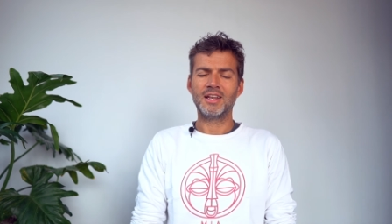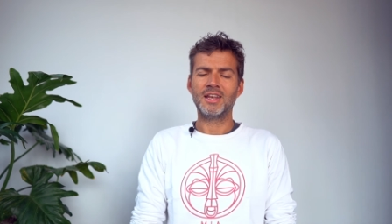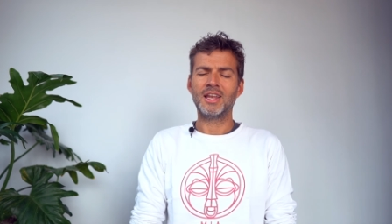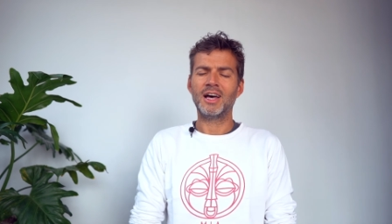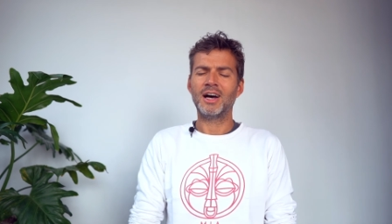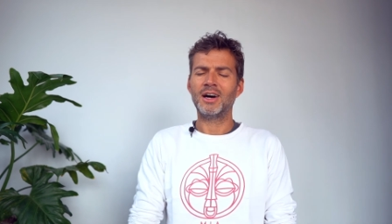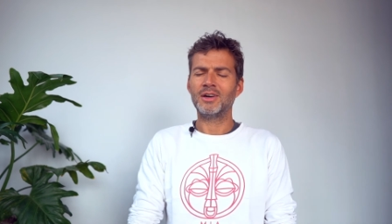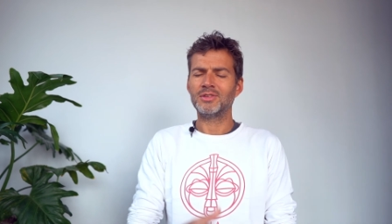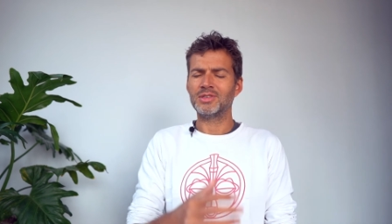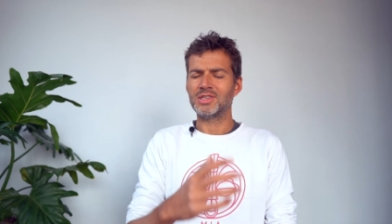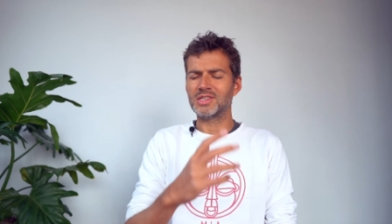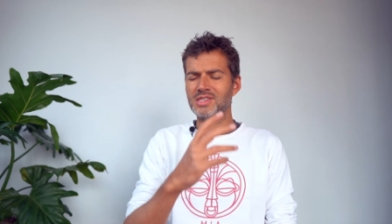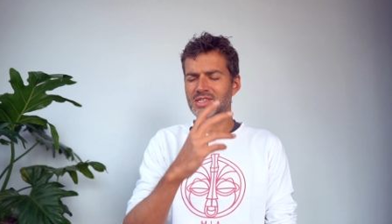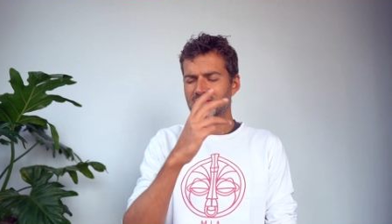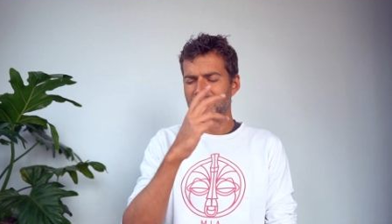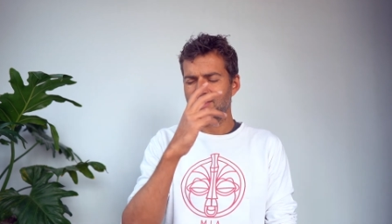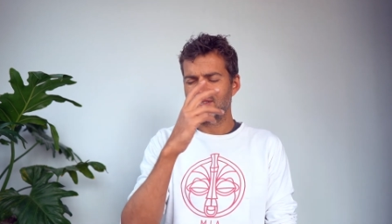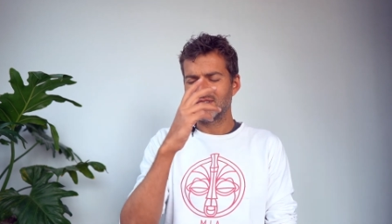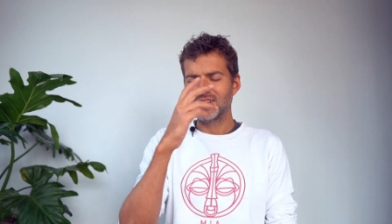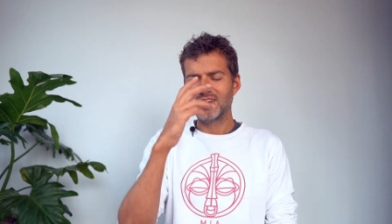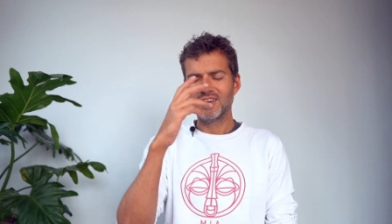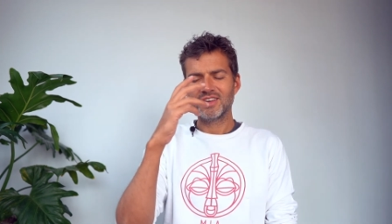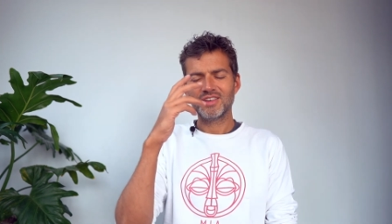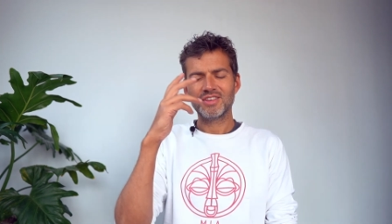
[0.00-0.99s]
Allow
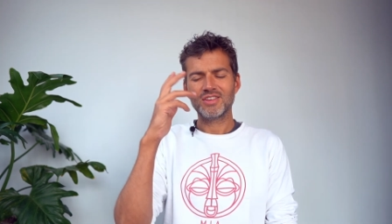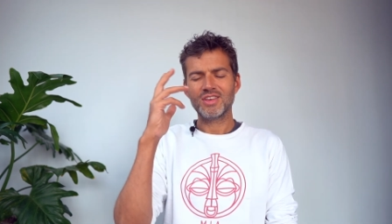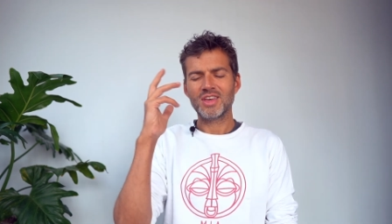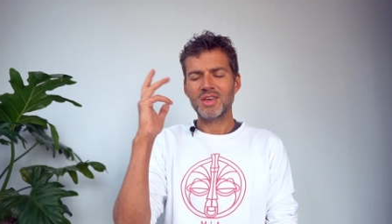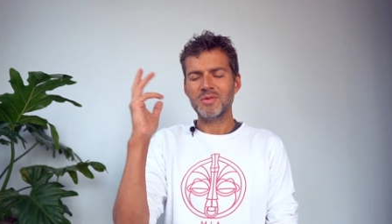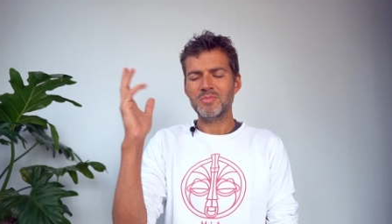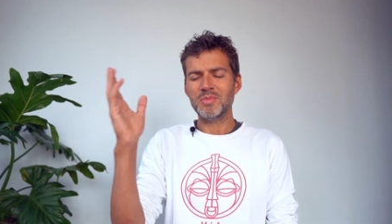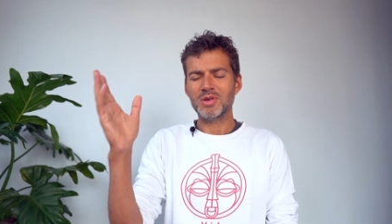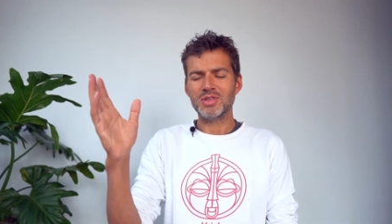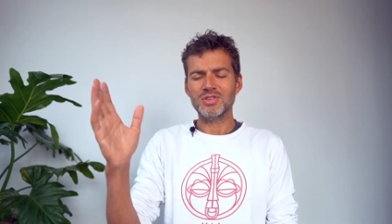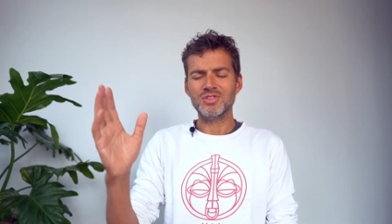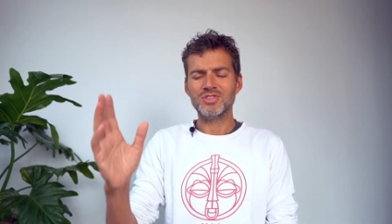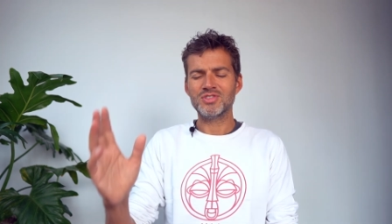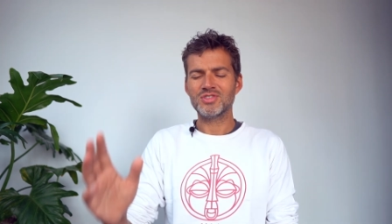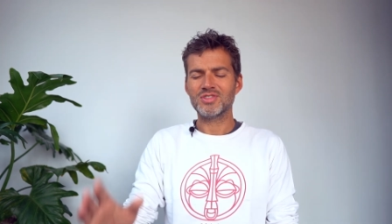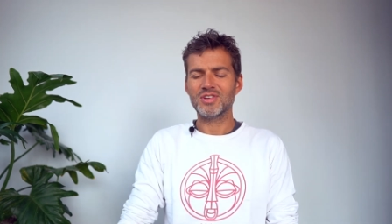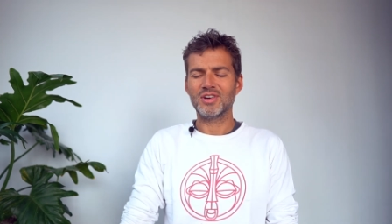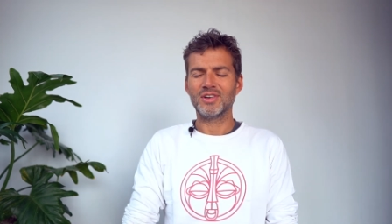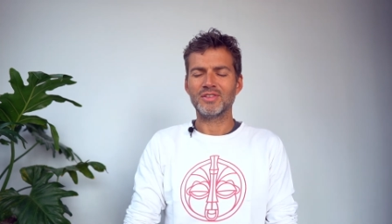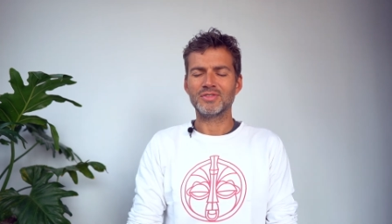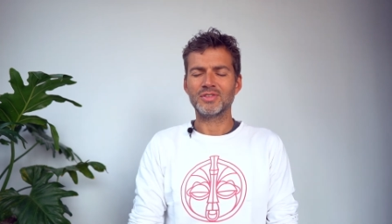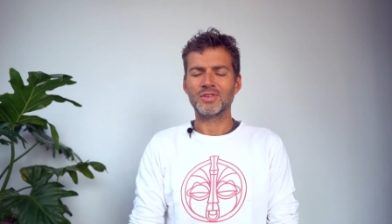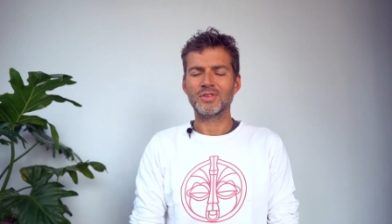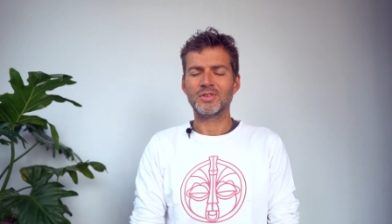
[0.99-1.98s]
this image
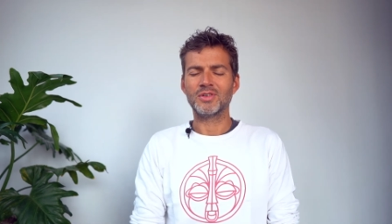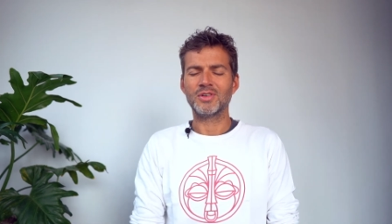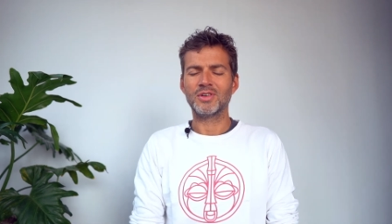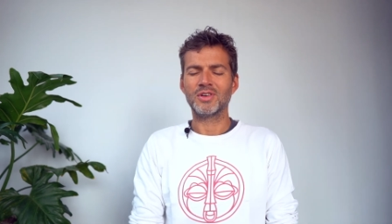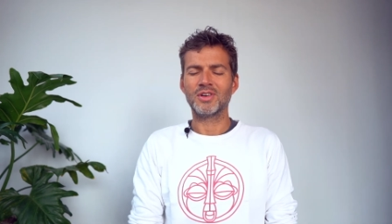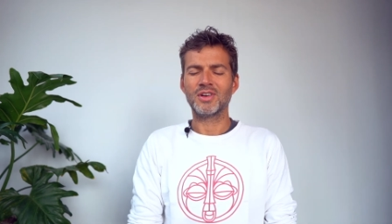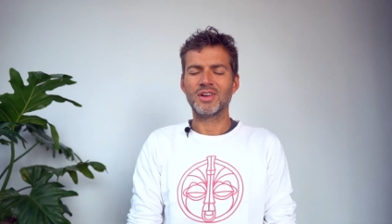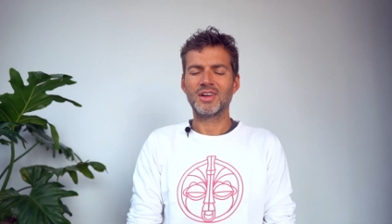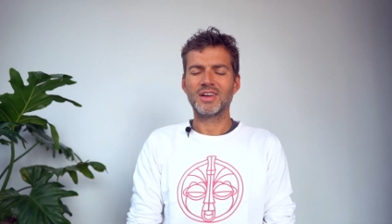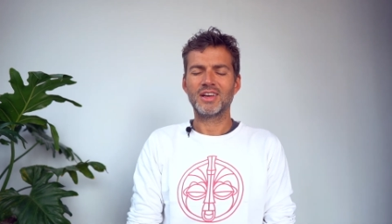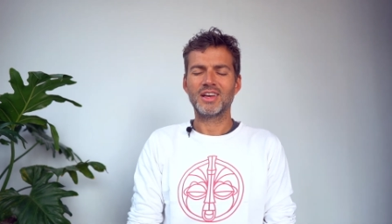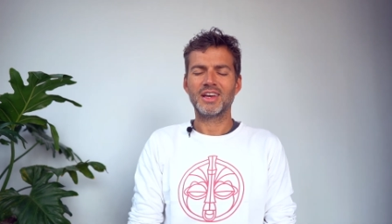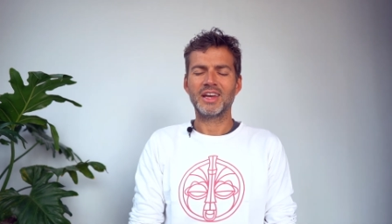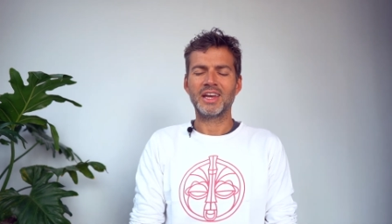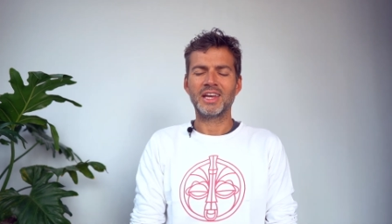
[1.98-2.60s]
of your